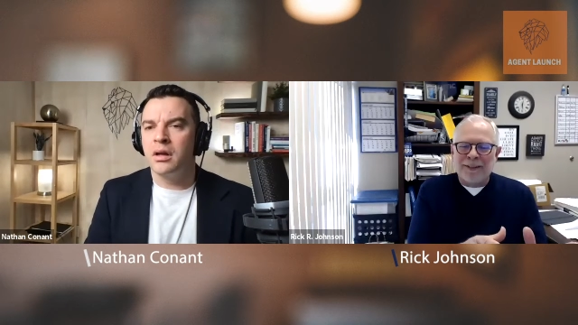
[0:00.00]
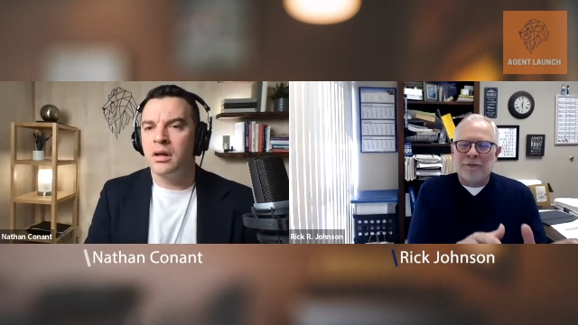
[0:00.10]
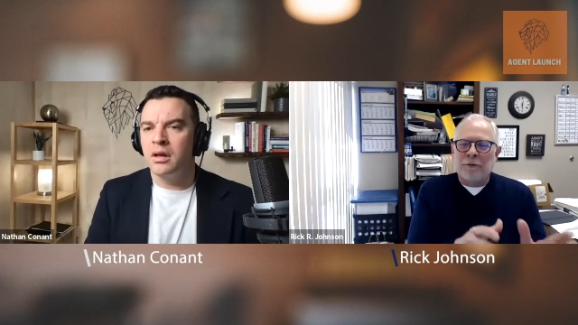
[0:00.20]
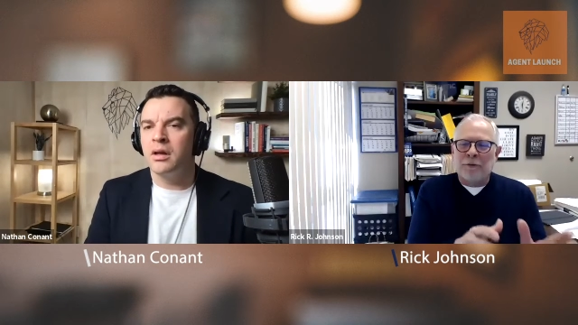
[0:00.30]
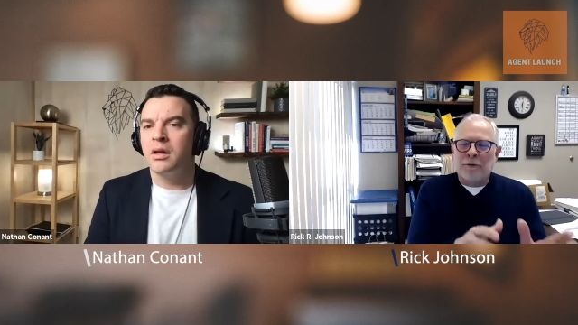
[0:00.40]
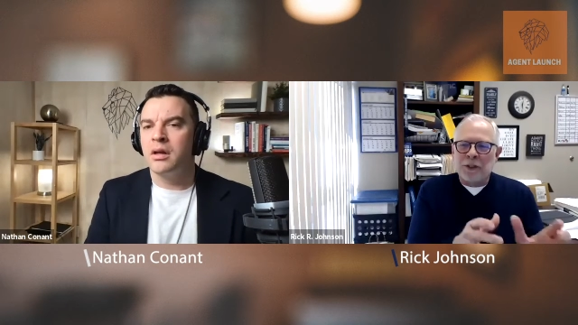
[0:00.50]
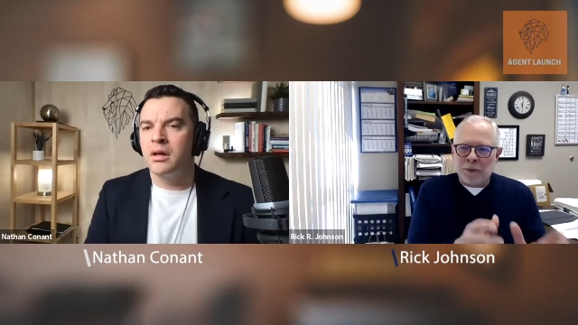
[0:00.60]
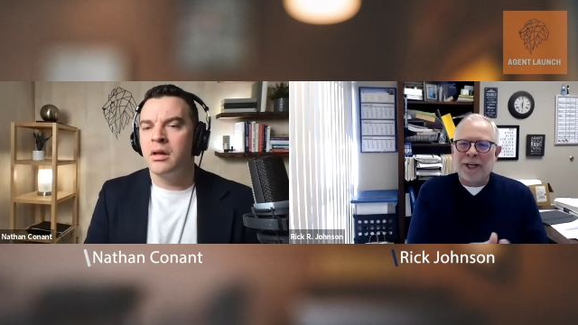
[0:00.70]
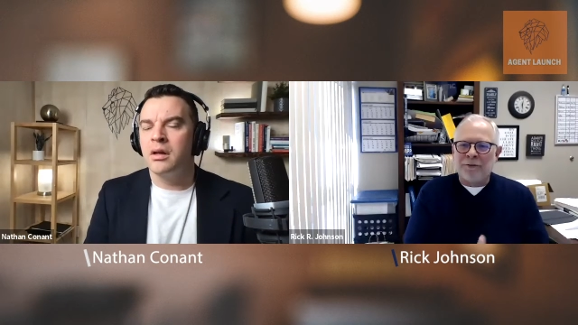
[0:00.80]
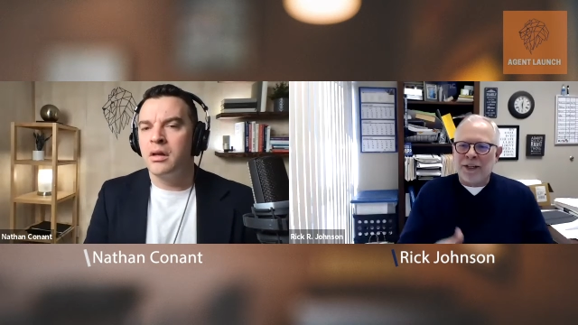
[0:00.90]
Speaker 1: What's
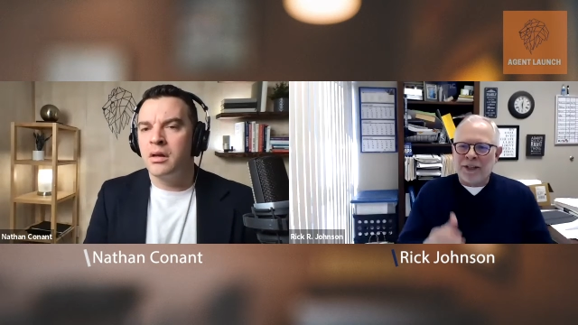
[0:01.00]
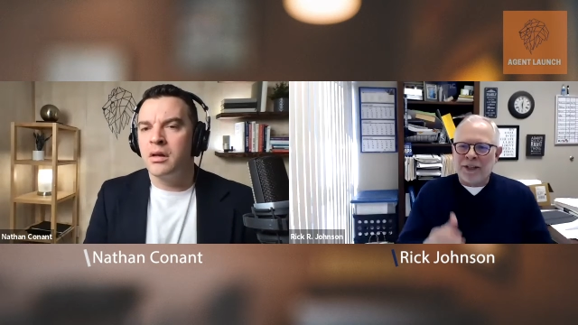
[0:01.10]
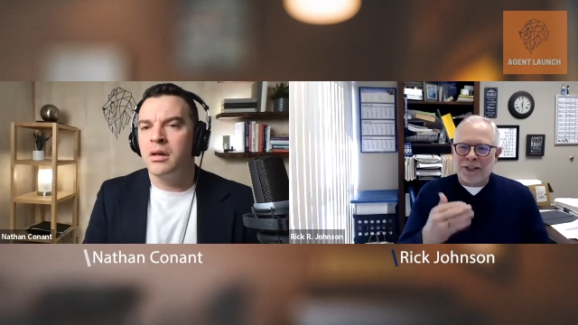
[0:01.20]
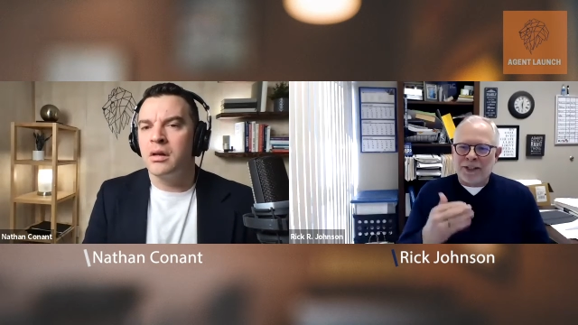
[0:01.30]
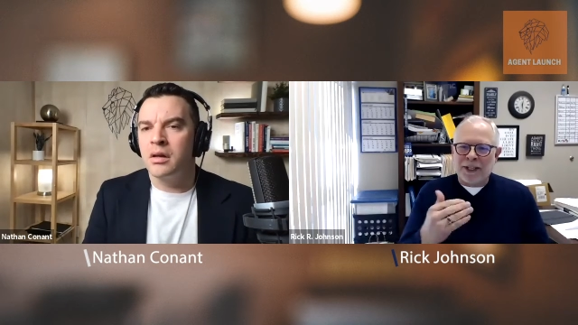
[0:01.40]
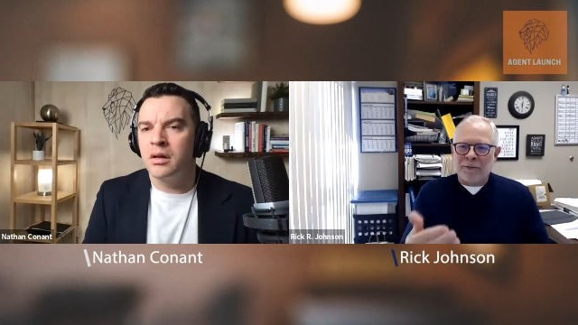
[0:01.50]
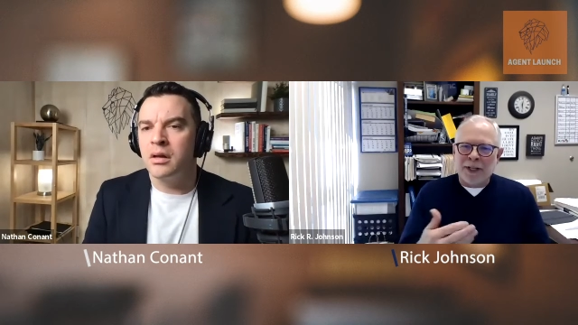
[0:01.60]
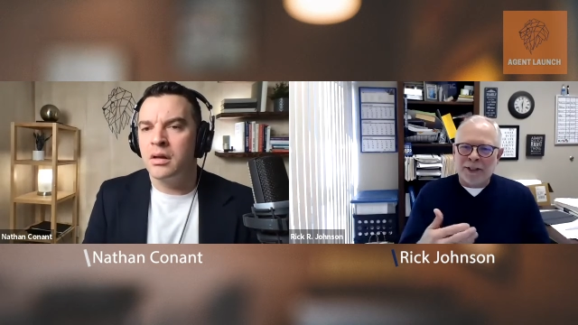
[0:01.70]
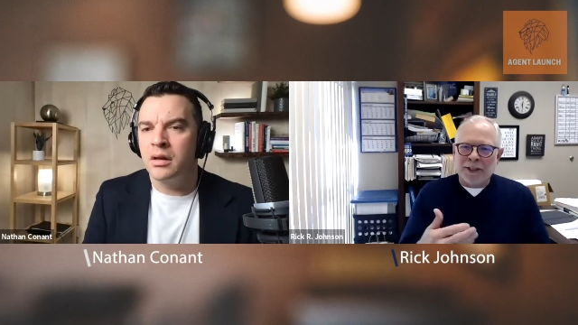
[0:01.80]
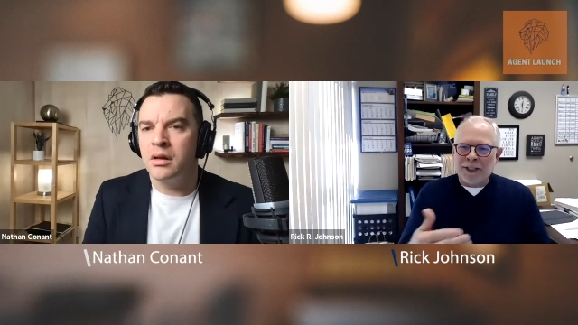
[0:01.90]
productive is
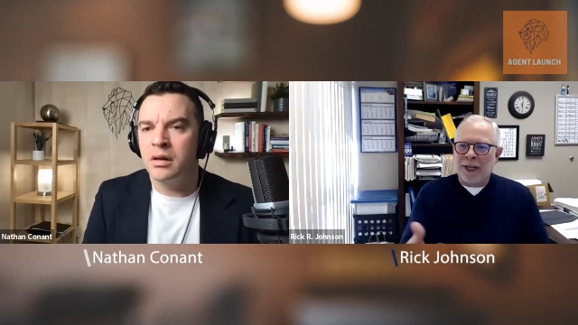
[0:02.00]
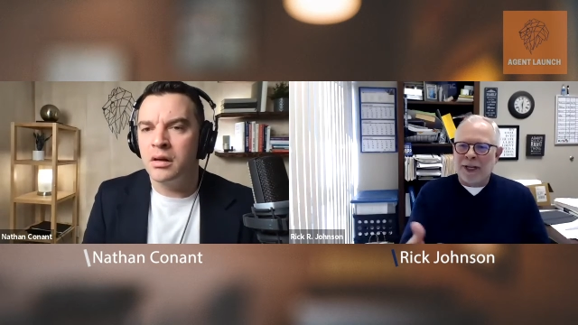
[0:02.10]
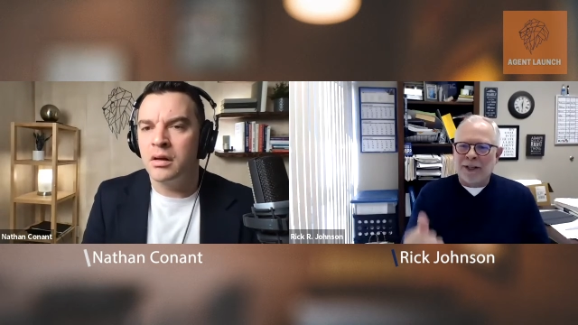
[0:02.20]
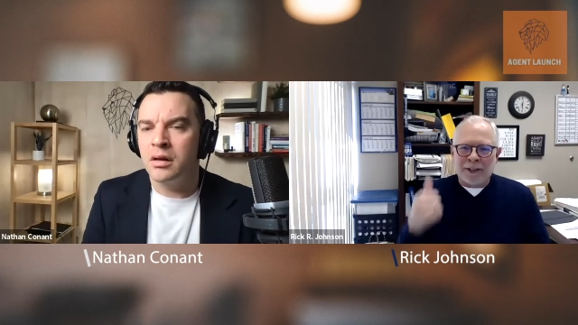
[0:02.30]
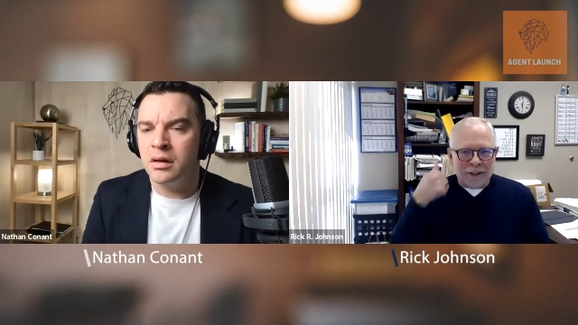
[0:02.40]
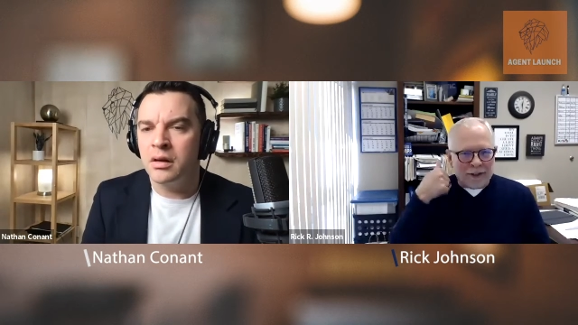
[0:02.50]
getting belly to